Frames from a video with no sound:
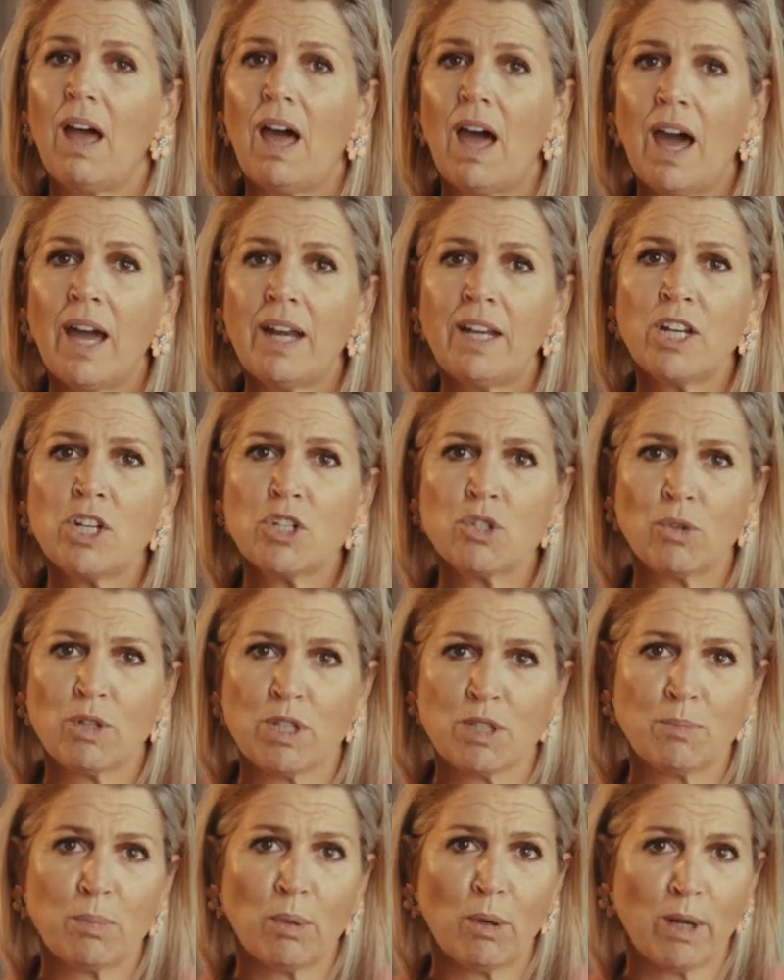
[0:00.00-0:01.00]
and
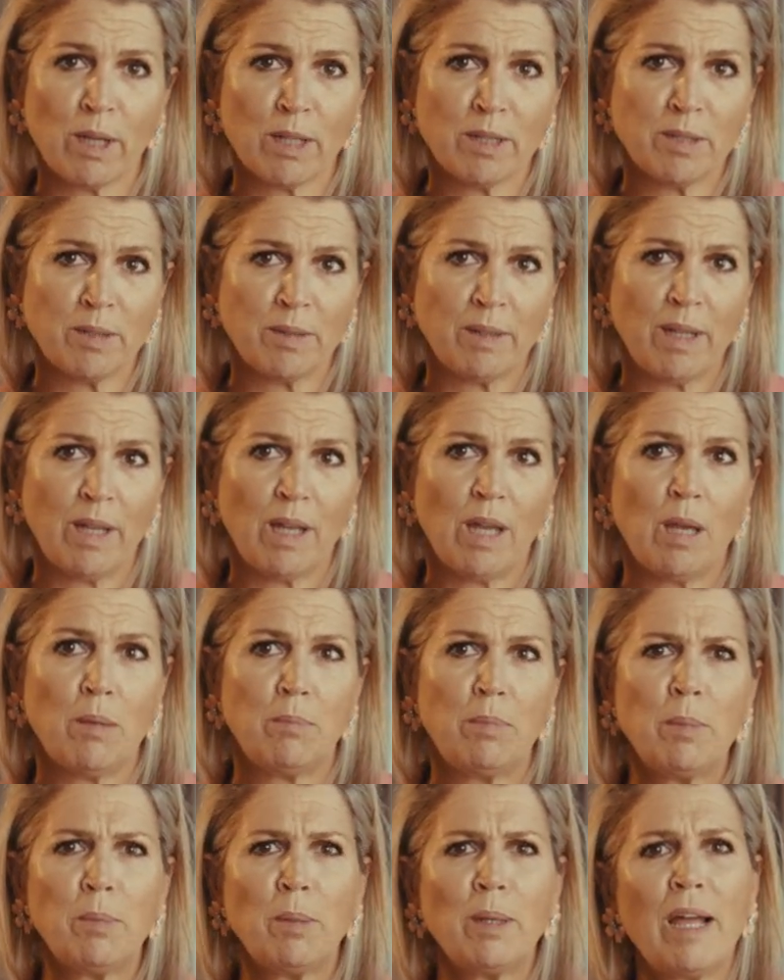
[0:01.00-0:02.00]
insurance products,
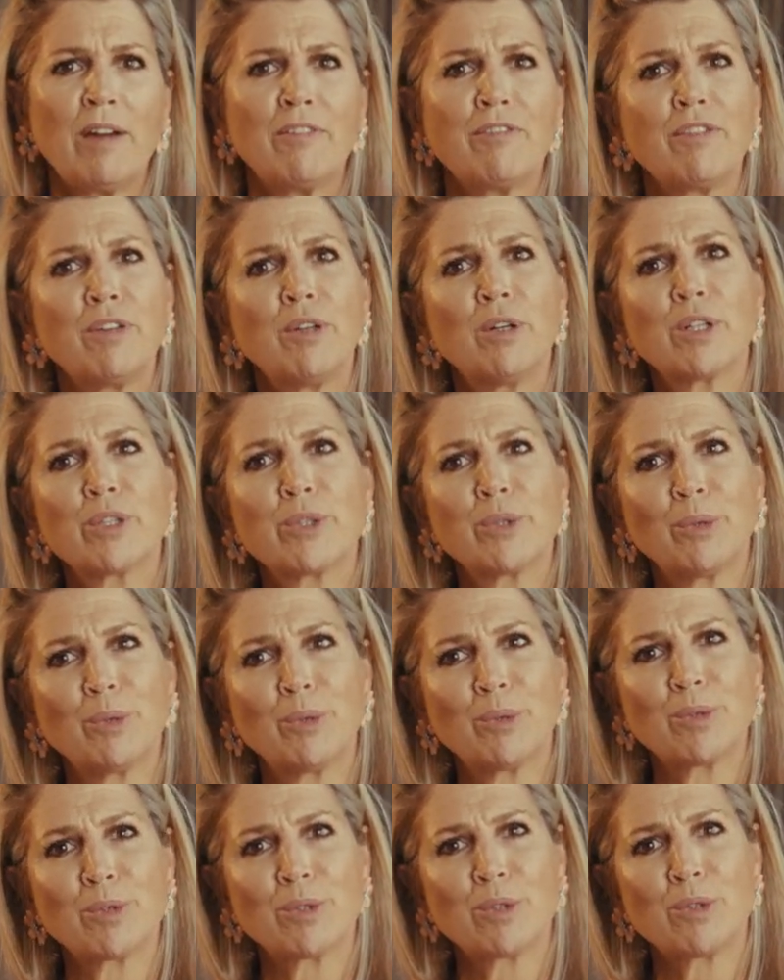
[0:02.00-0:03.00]
people have fewer
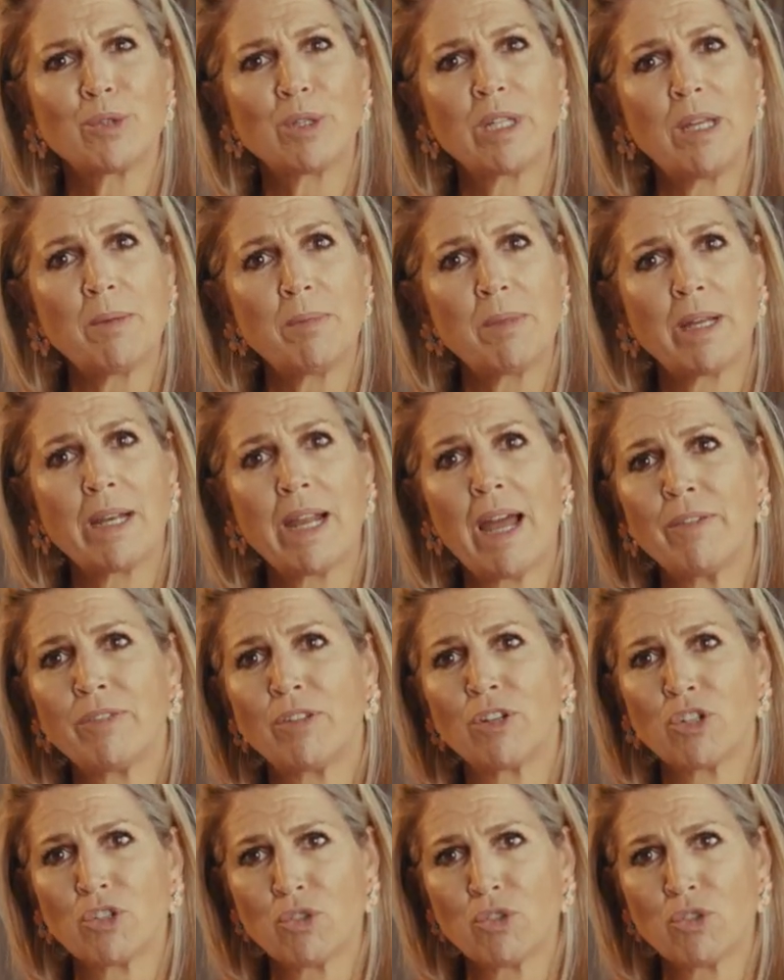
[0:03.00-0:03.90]
tools to keep their lives on